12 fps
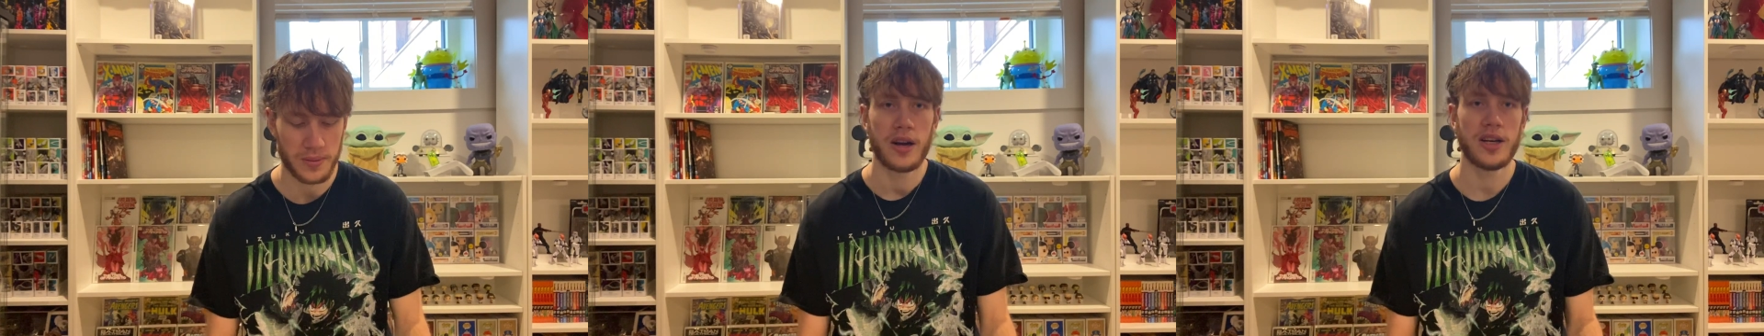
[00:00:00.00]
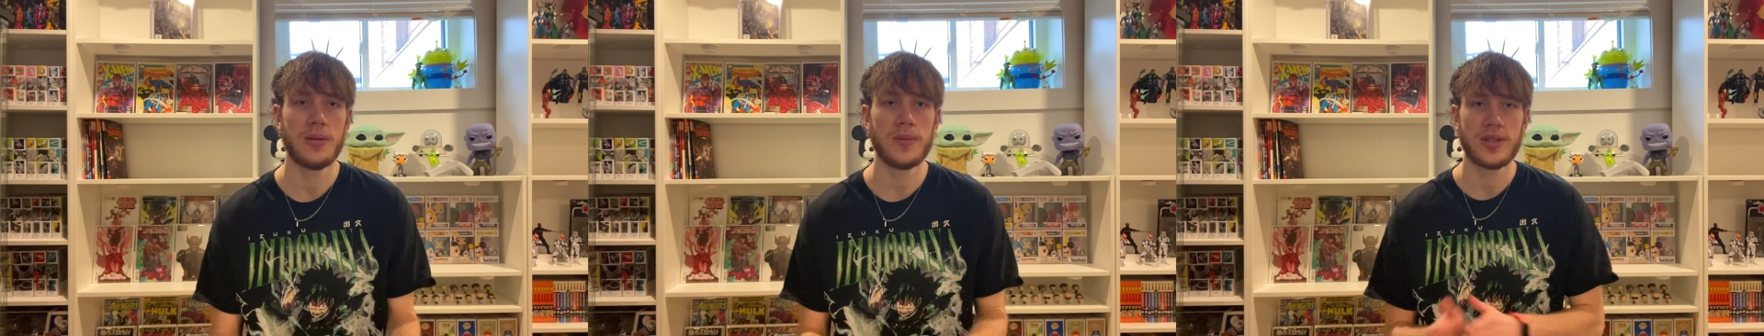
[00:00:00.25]
All
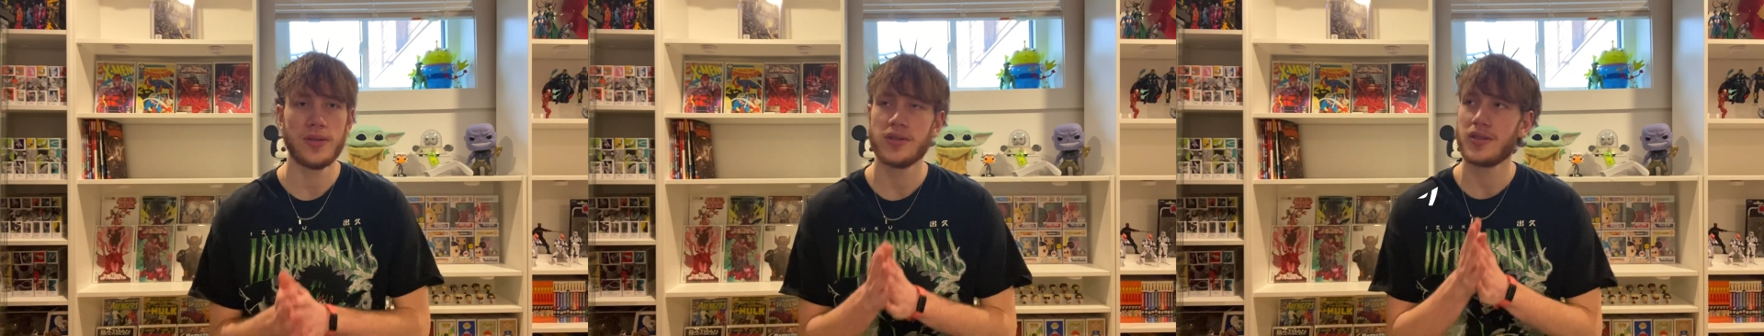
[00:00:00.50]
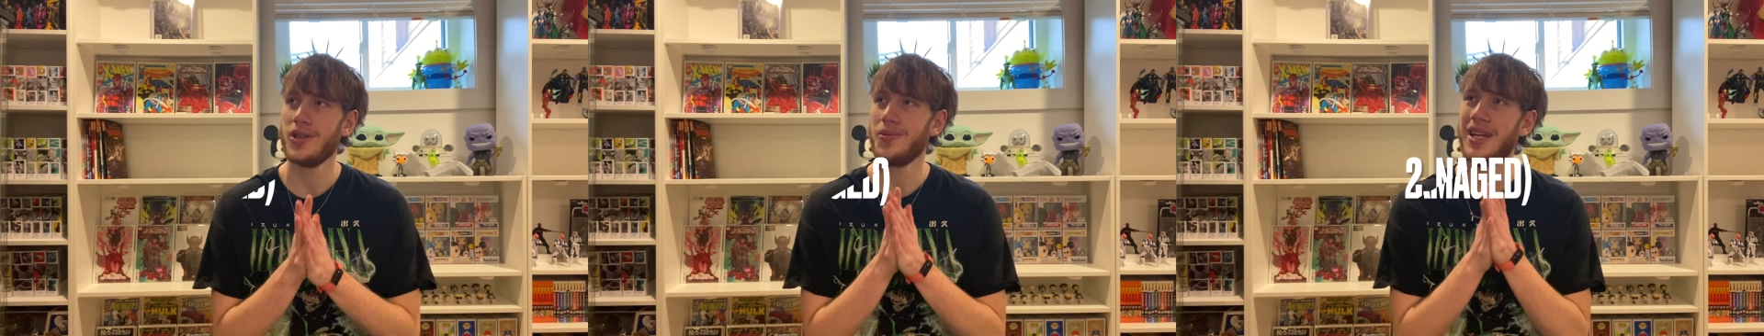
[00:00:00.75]
right, number 2
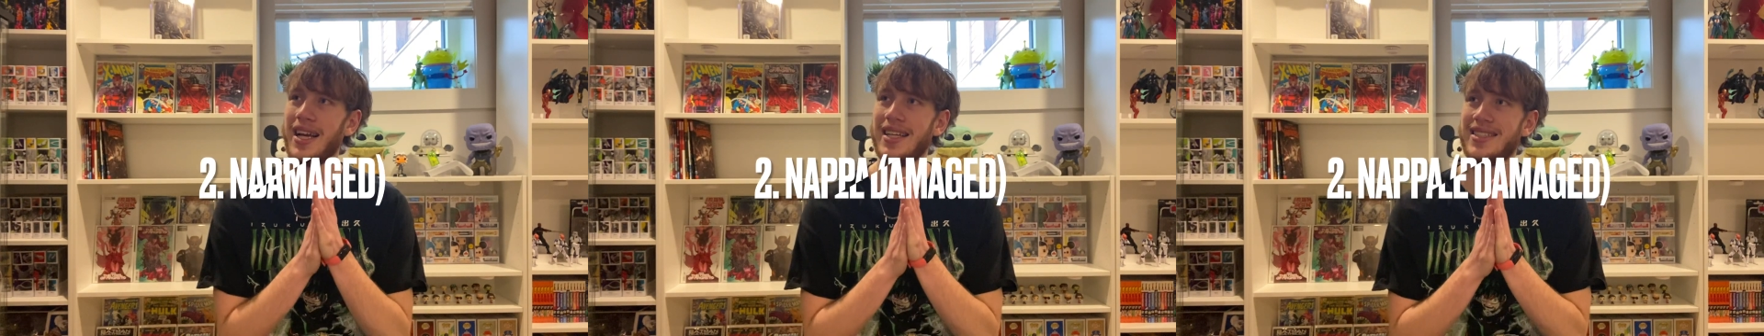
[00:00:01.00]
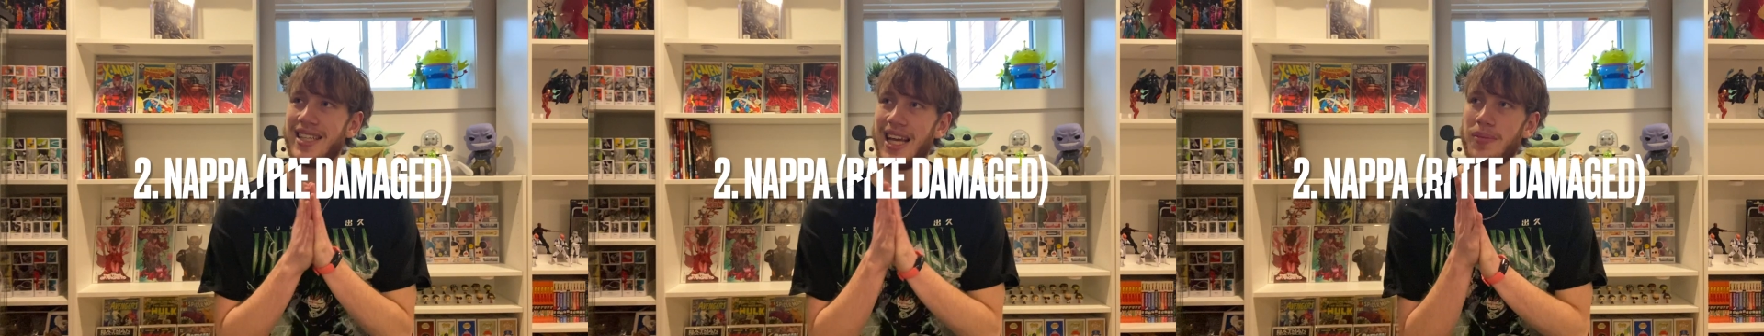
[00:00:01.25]
is going to be
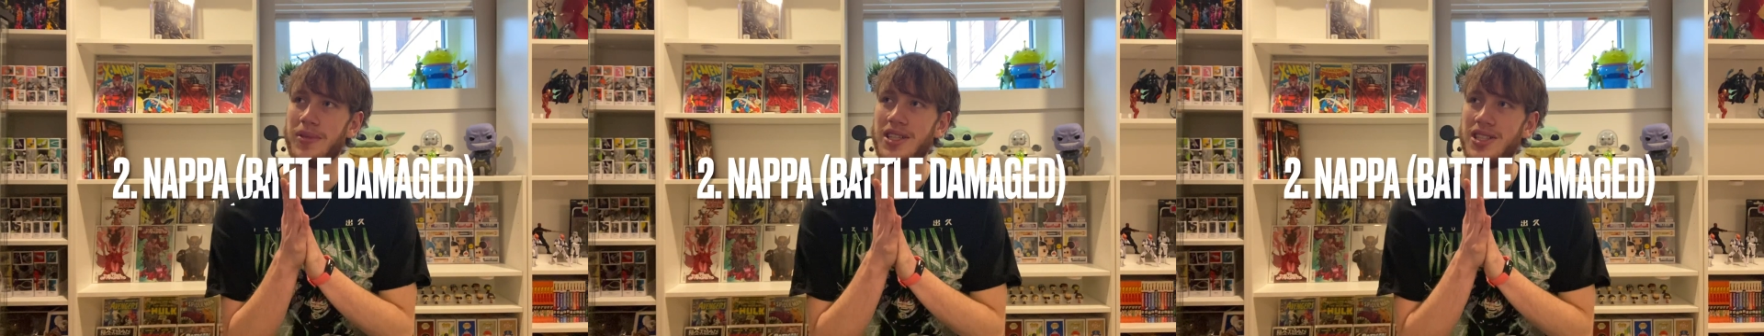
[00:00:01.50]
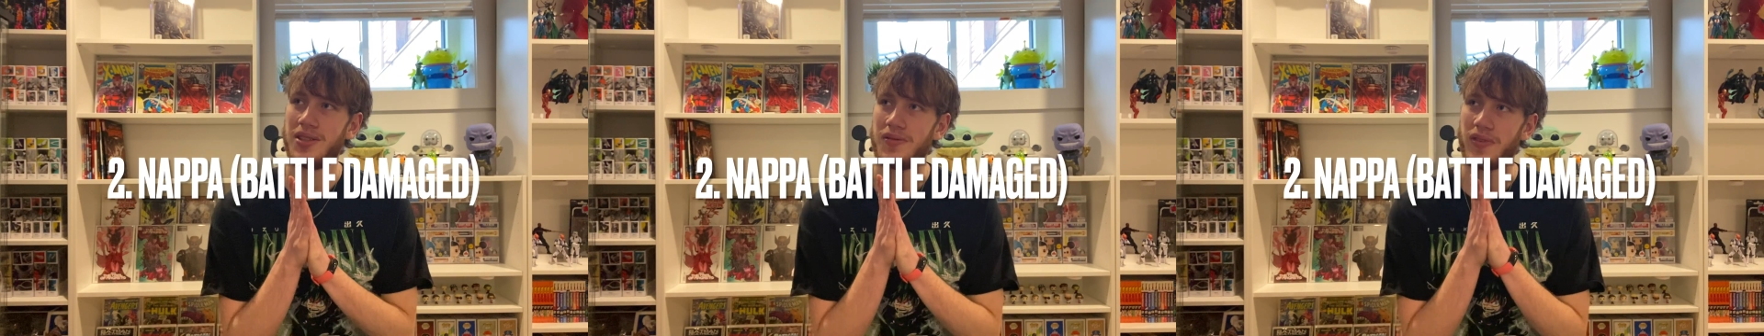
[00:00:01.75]
a
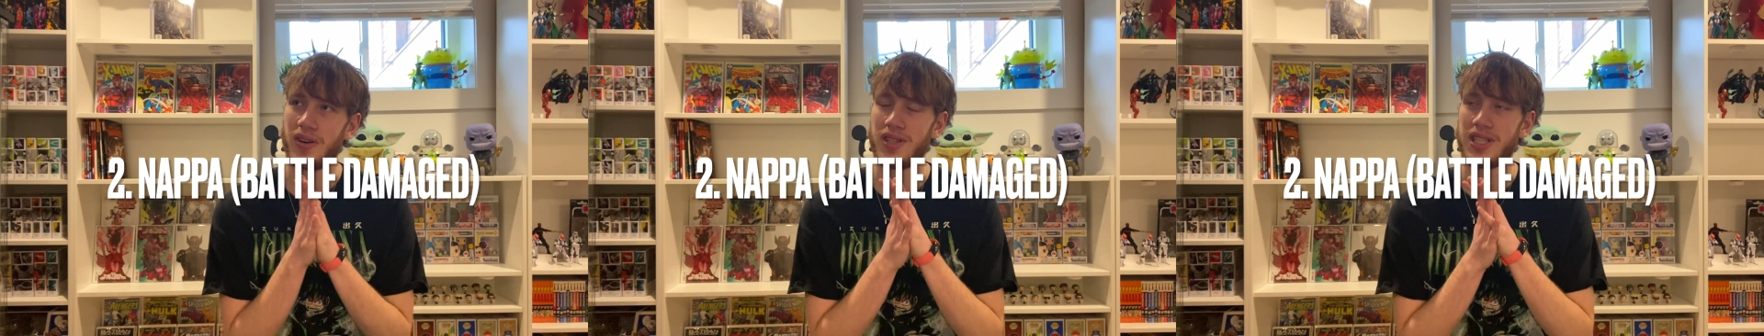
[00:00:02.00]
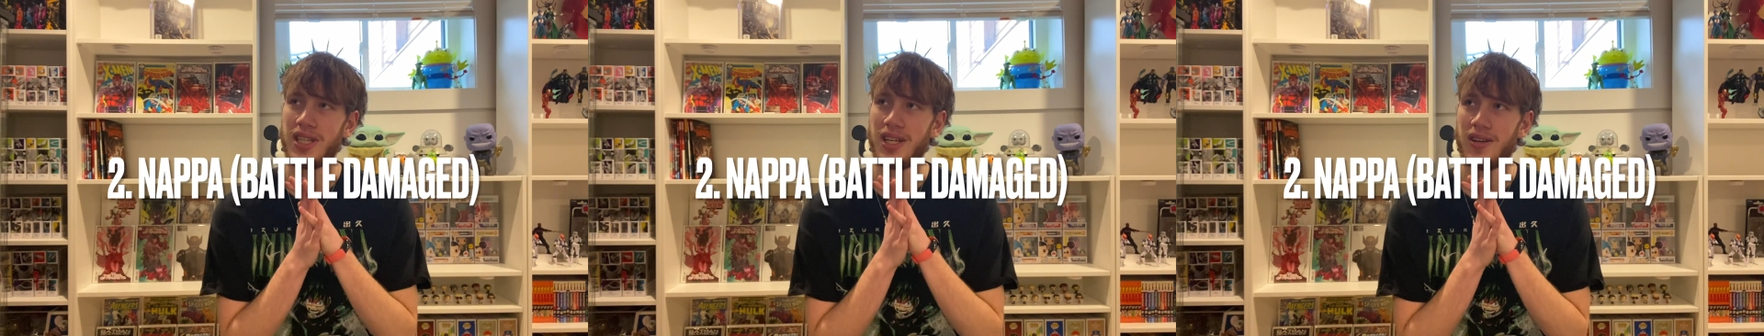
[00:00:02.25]
damaged
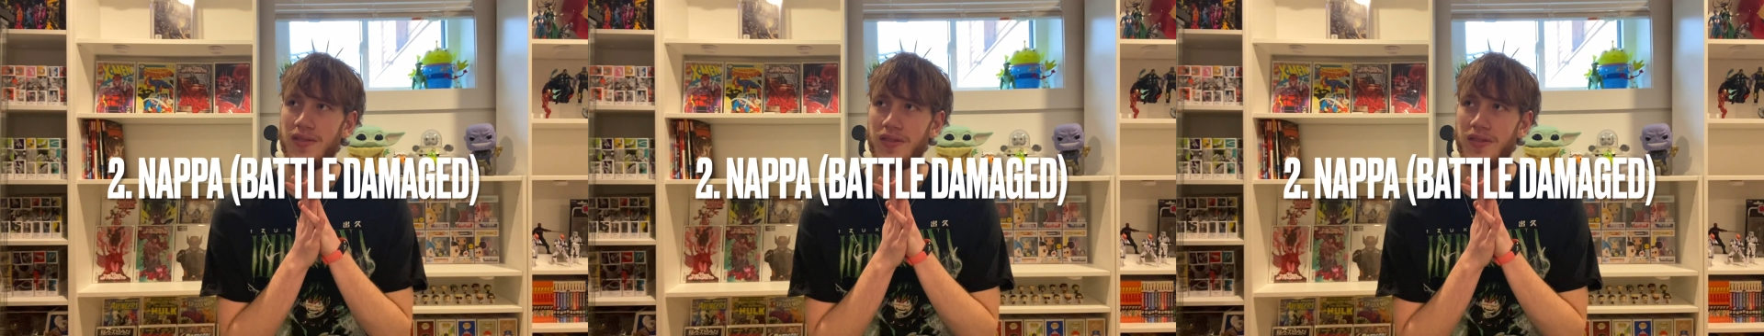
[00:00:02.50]
version of